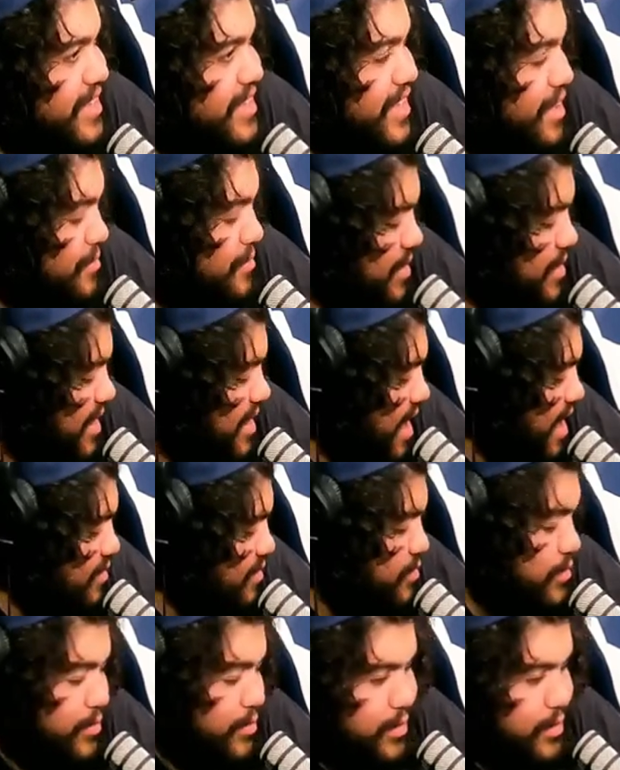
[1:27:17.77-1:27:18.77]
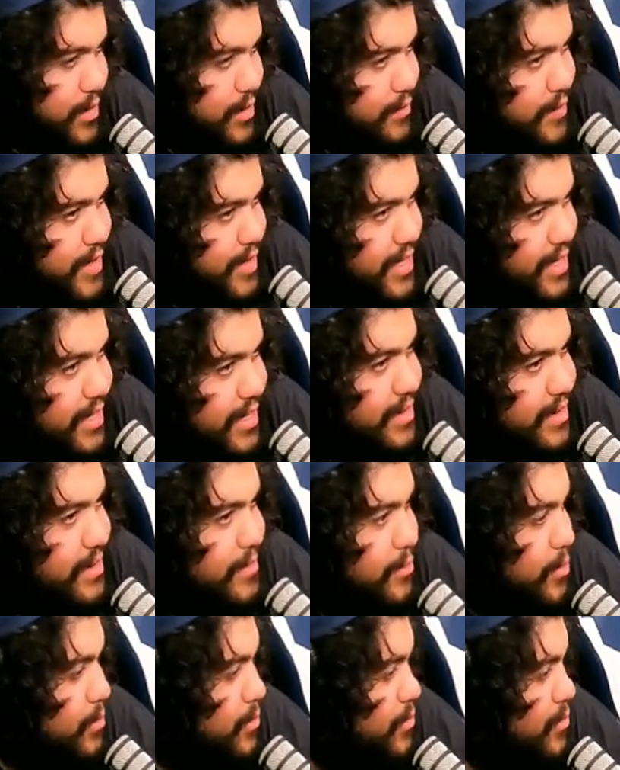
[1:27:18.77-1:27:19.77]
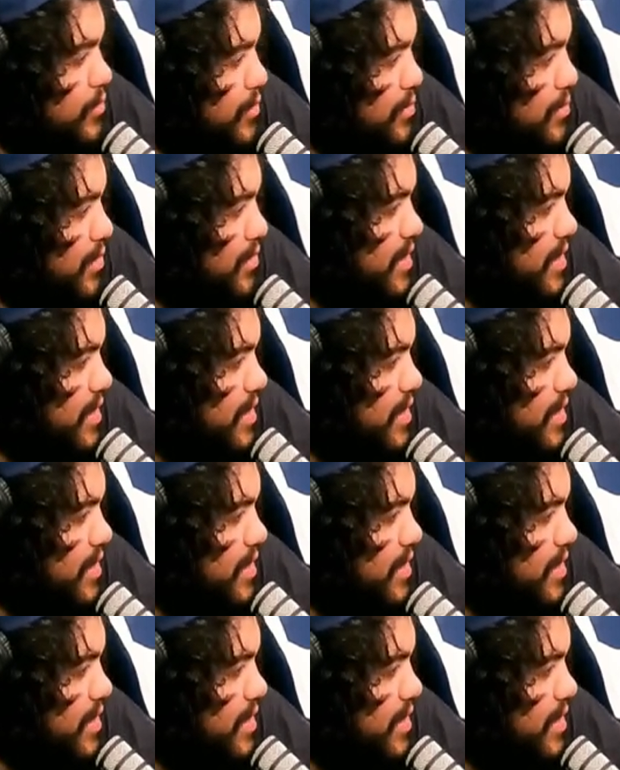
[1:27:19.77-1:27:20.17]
I'm like Cass Gunther in a fucking World War II movie.